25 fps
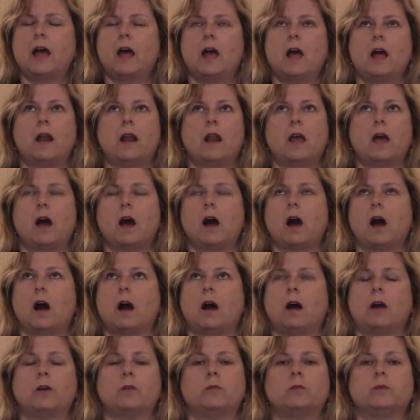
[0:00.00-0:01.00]
And
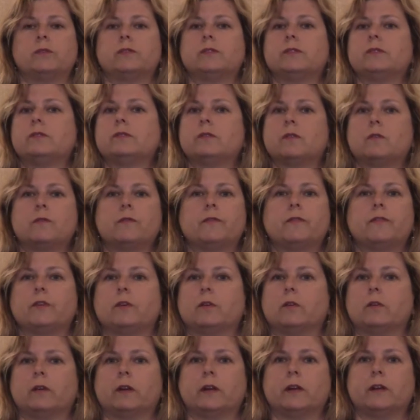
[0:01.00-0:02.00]
I was so
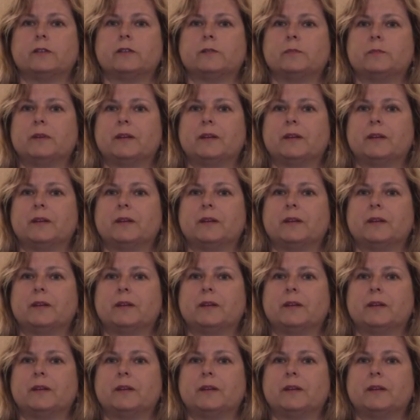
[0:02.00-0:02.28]
furious